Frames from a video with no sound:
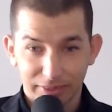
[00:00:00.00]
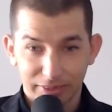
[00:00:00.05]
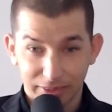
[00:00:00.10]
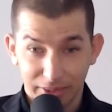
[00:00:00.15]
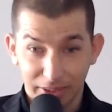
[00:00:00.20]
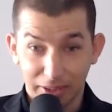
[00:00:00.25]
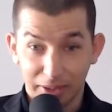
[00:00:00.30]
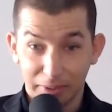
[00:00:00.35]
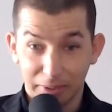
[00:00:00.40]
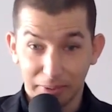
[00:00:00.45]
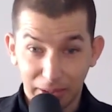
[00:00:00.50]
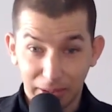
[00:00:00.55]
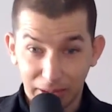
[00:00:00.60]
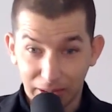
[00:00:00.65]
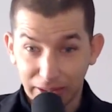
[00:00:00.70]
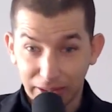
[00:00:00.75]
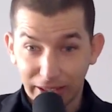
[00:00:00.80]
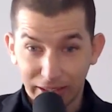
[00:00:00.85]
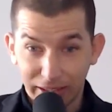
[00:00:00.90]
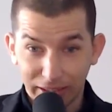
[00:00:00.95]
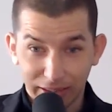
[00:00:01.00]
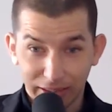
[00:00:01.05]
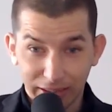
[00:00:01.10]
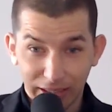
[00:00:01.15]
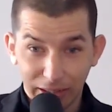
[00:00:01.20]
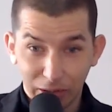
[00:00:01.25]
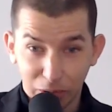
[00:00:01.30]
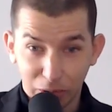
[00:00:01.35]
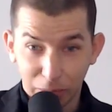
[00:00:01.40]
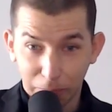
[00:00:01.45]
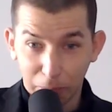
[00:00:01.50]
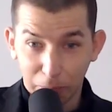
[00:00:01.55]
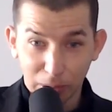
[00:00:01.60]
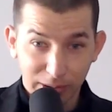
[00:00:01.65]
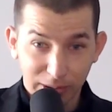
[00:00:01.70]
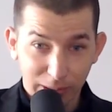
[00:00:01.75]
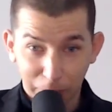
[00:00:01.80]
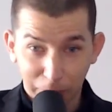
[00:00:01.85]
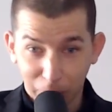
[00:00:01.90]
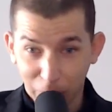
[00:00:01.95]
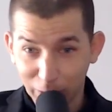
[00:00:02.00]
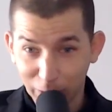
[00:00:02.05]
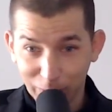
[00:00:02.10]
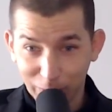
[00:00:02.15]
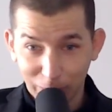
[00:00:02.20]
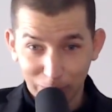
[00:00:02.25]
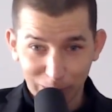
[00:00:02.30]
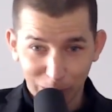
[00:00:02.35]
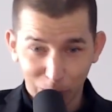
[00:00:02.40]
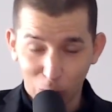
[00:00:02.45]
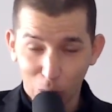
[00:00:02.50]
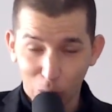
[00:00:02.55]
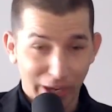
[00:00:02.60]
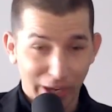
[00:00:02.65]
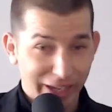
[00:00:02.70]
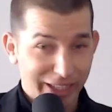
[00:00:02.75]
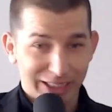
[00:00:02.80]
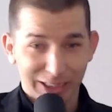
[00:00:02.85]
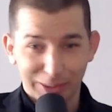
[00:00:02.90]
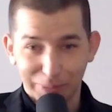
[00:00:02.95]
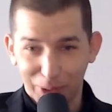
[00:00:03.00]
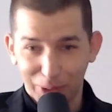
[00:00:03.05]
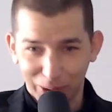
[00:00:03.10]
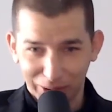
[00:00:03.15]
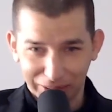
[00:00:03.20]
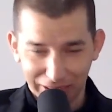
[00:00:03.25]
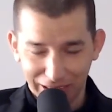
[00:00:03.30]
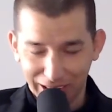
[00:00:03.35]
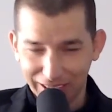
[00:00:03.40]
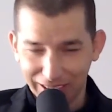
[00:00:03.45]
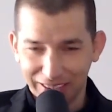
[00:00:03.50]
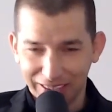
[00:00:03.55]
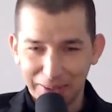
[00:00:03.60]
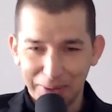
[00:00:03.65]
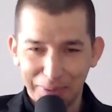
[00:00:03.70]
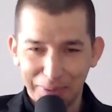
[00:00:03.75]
the that that, that the person I'm learning from is way smarter than I am.